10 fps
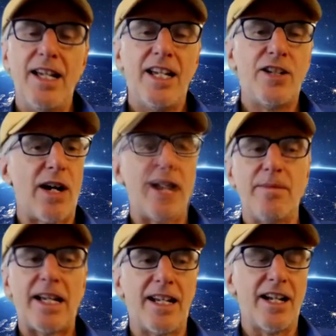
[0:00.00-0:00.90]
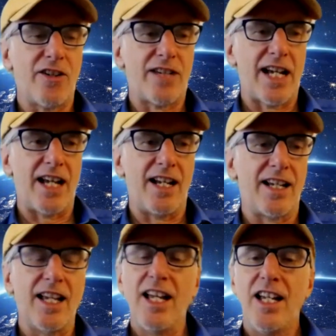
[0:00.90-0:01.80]
He tried to make it
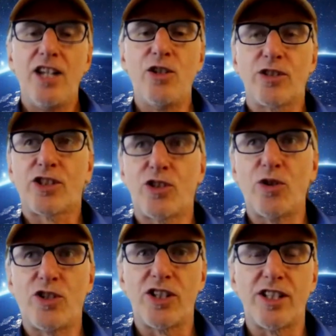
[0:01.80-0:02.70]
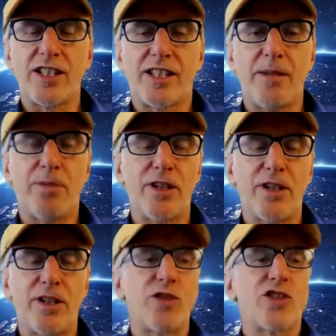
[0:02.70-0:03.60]
entertaining. He used stooges. He put
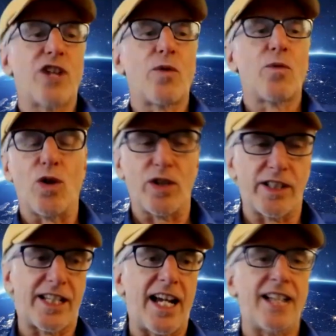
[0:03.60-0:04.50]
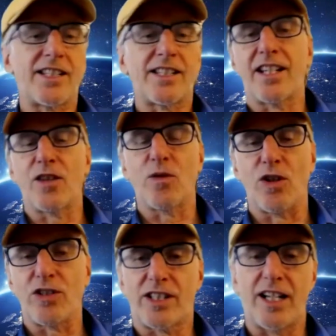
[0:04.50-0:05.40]
his stooges on roller skates, thinking the
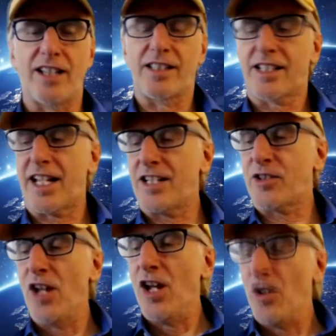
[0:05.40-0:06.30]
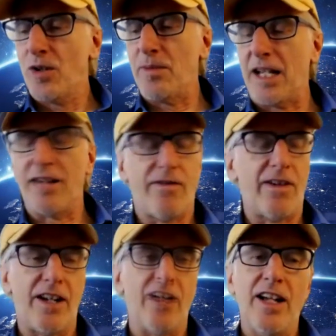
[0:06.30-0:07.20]
roller skates would make it
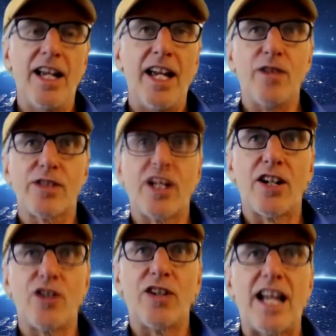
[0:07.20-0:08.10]
funnier. It was not good.